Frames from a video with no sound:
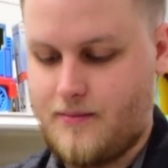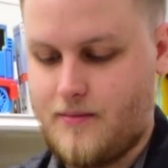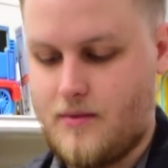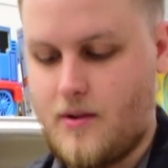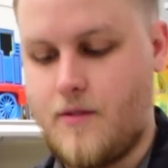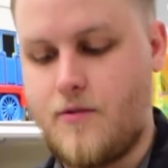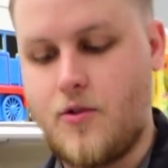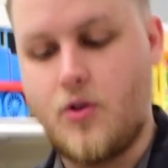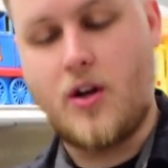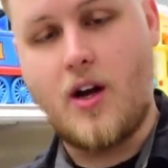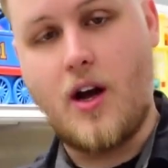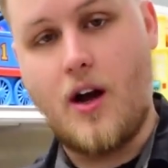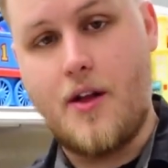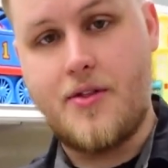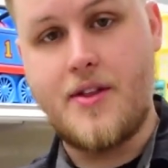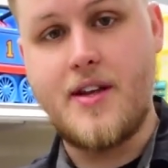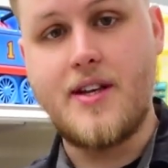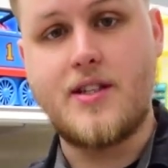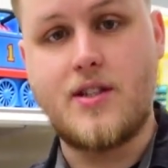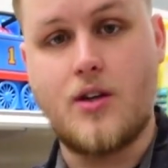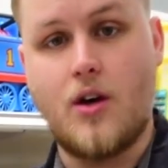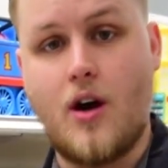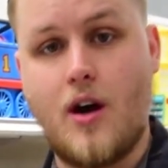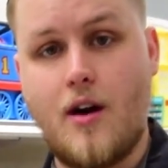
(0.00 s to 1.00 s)
cut this
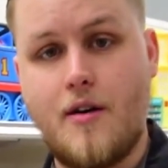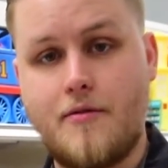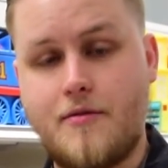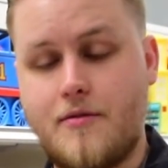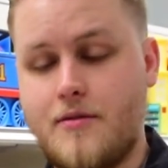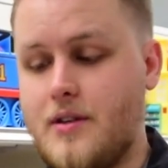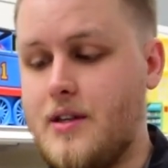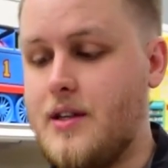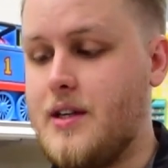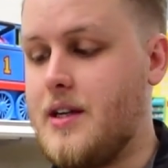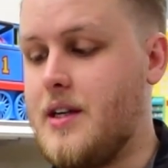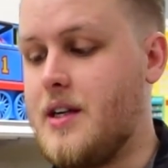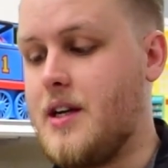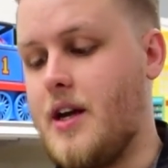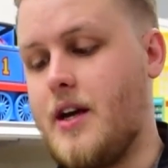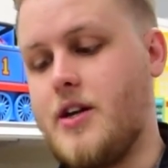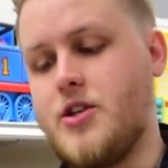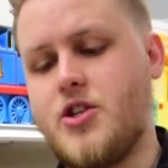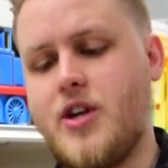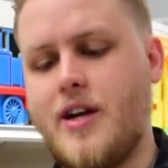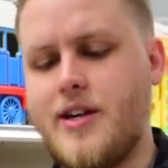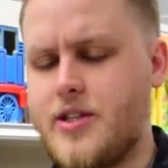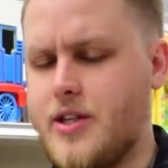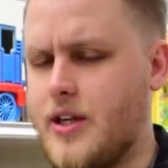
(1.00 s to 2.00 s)
off and change
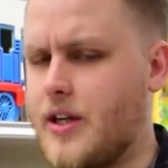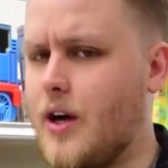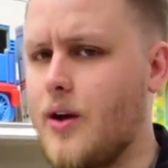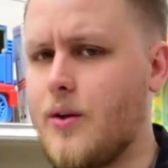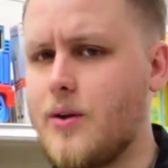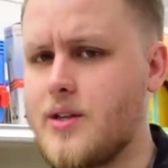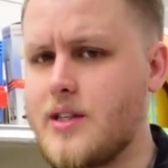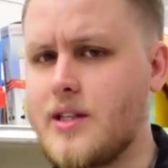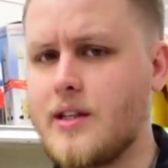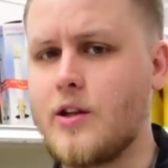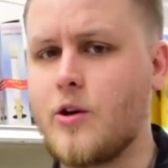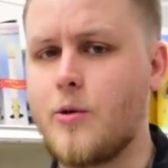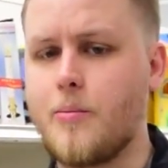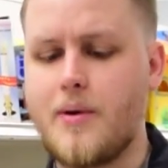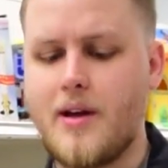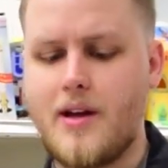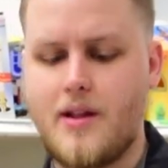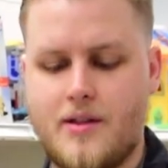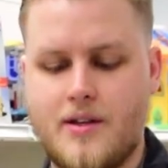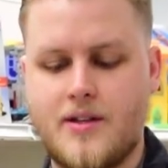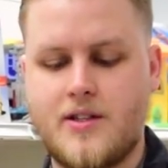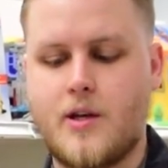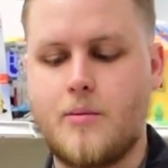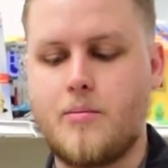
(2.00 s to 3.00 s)
the colors a little bit, this
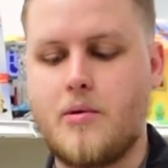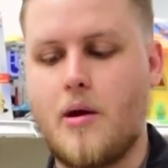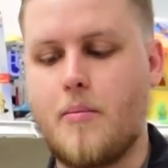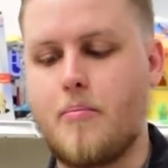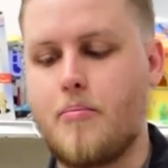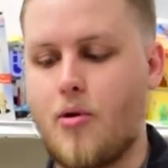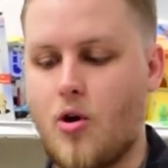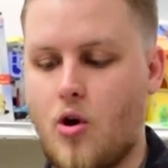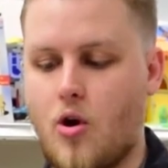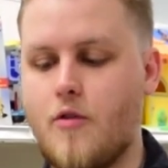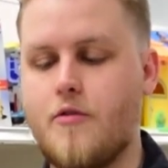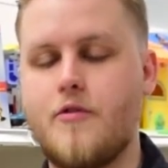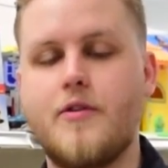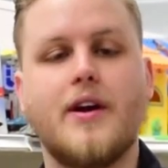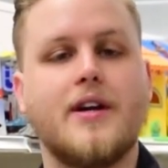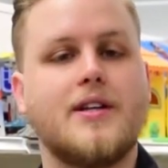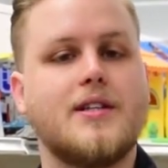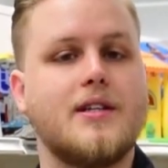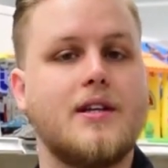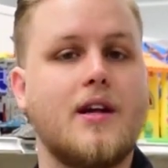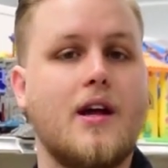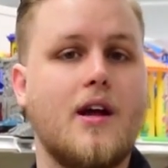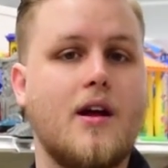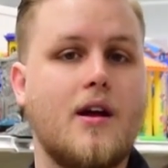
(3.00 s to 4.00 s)
could be a perfect
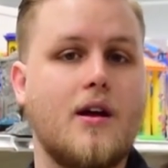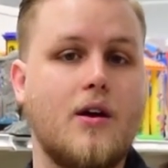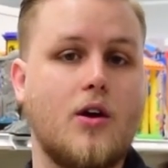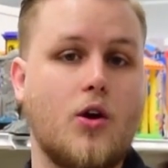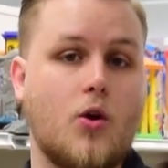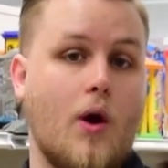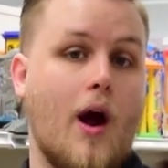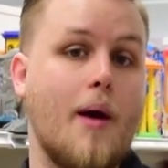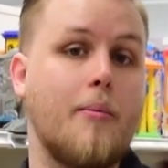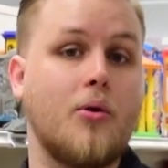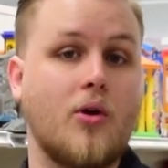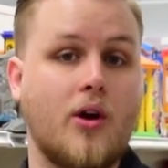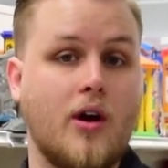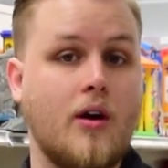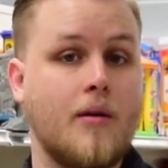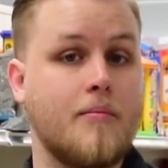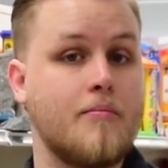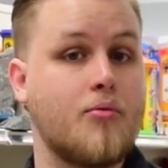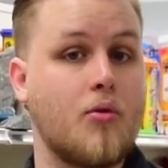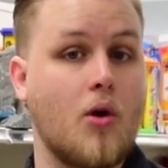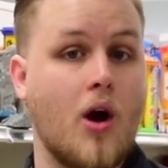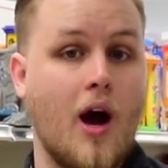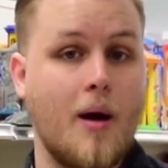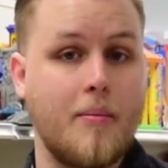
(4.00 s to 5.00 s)
grapple gun
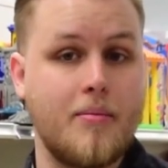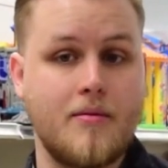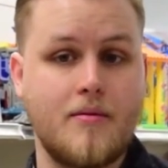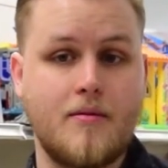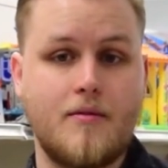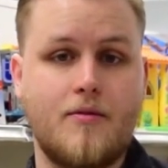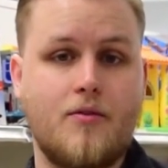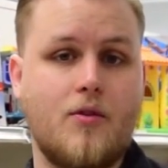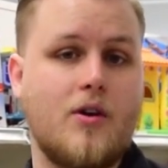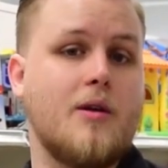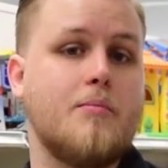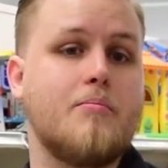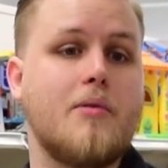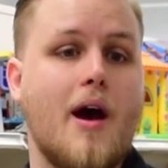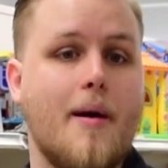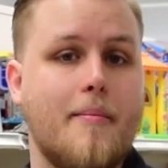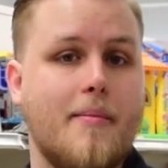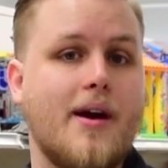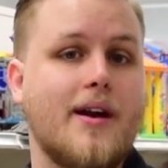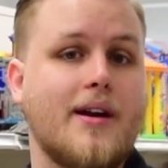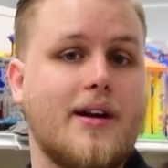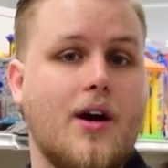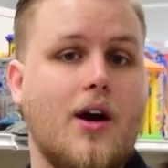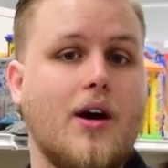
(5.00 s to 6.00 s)
prop for any Batman
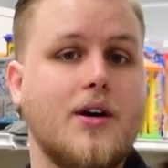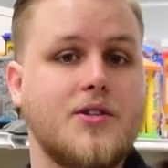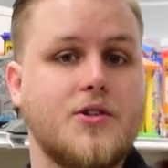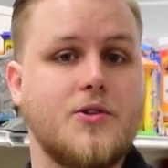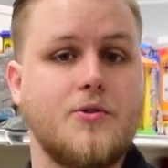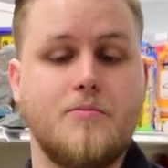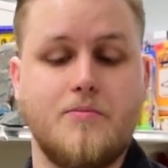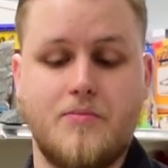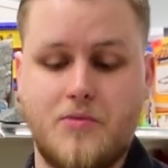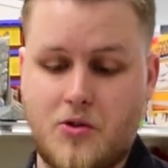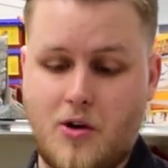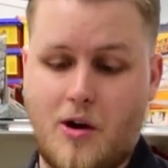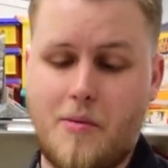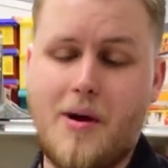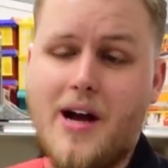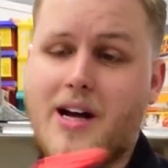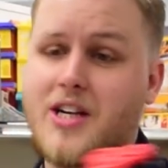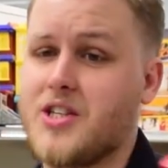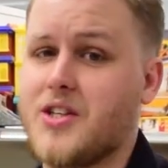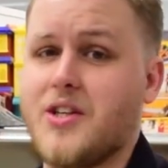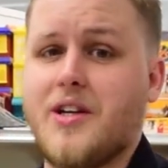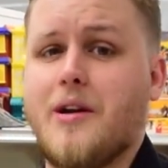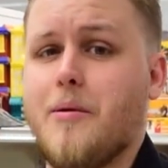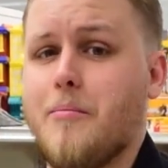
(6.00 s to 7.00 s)
costume. So I'm actually
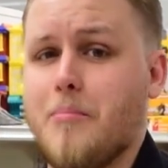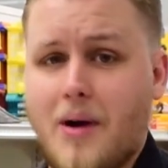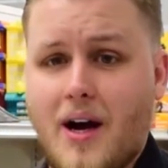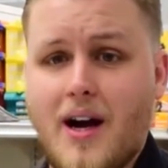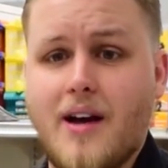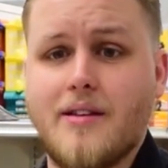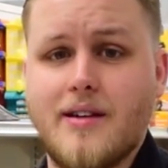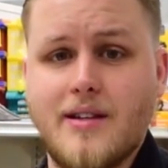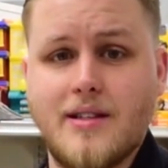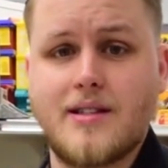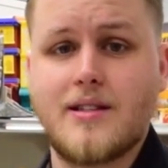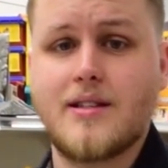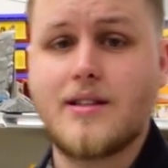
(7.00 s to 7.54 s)
gonna buy this.